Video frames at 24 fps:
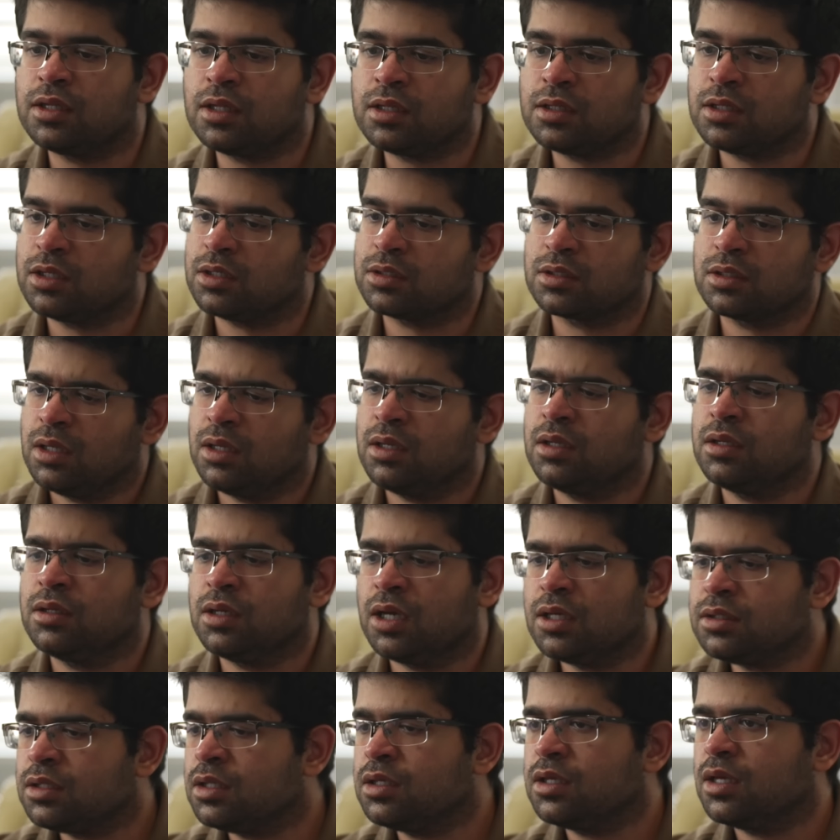And then like, uh,
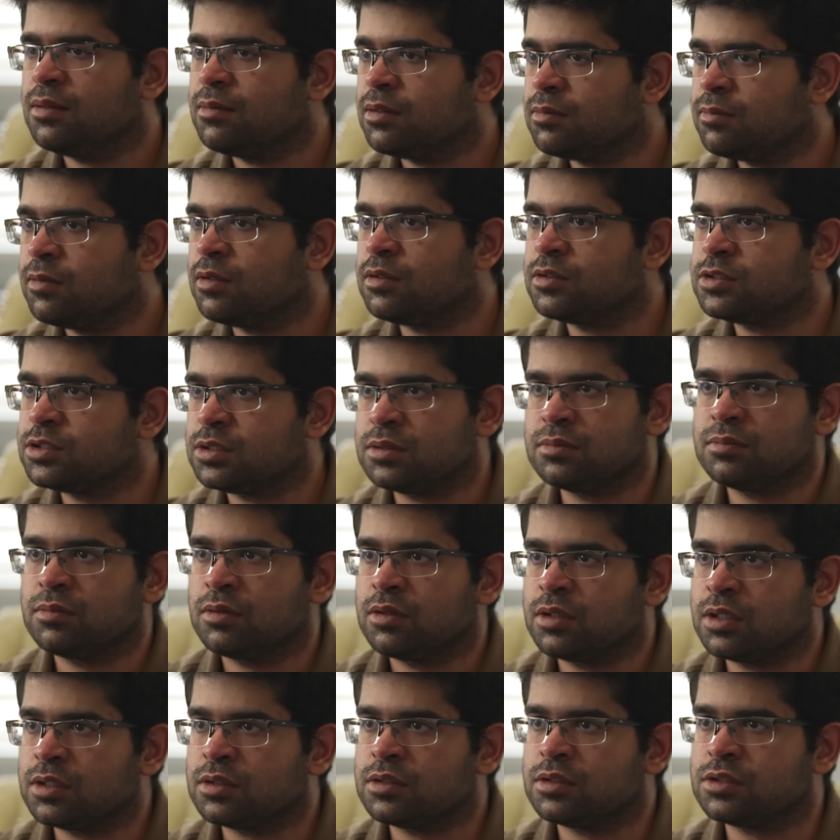I think I might be interested in
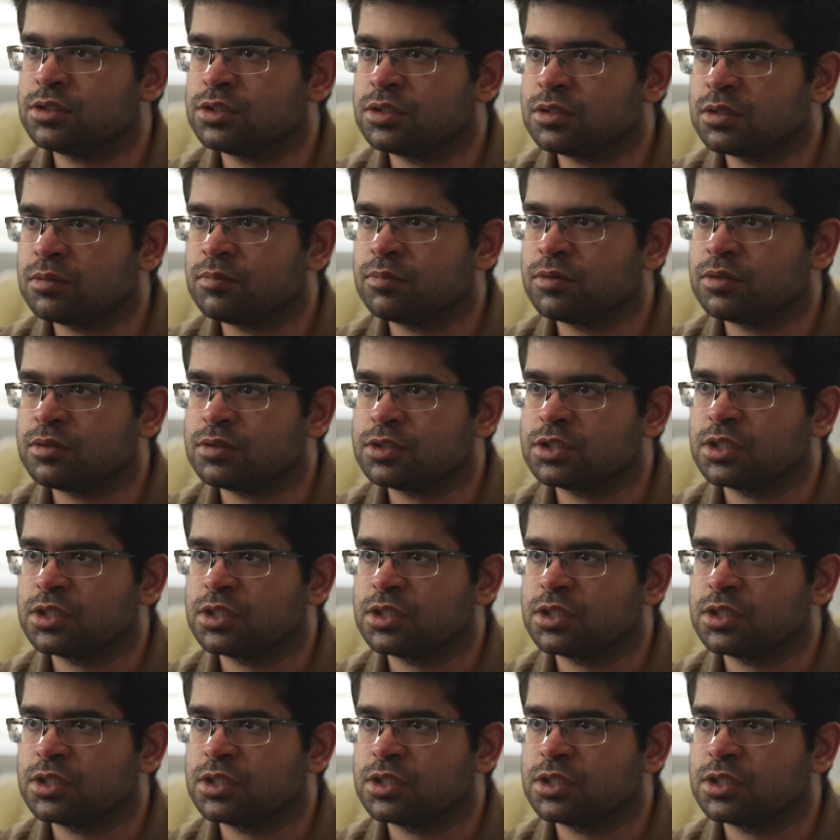both English and computer